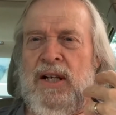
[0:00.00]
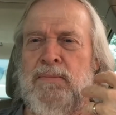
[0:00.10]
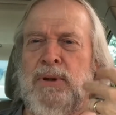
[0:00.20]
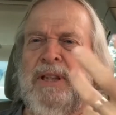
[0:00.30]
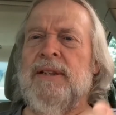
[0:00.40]

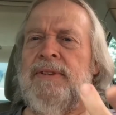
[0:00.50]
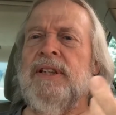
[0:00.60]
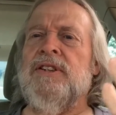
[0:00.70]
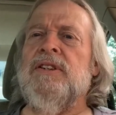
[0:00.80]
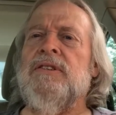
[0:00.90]
believe in
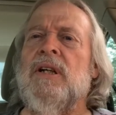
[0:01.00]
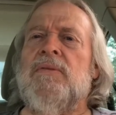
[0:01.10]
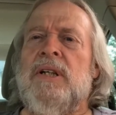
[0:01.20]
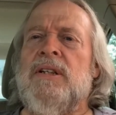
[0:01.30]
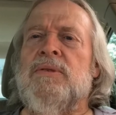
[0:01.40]
and you don't
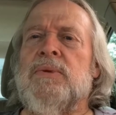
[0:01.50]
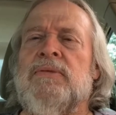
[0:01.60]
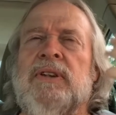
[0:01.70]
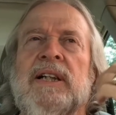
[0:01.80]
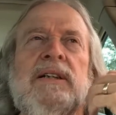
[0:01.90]
need to
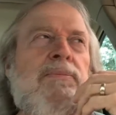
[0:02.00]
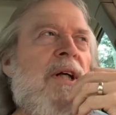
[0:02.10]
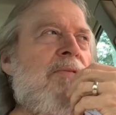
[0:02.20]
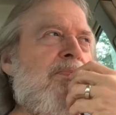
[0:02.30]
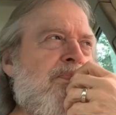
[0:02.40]
reflect
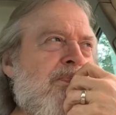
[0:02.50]
upon.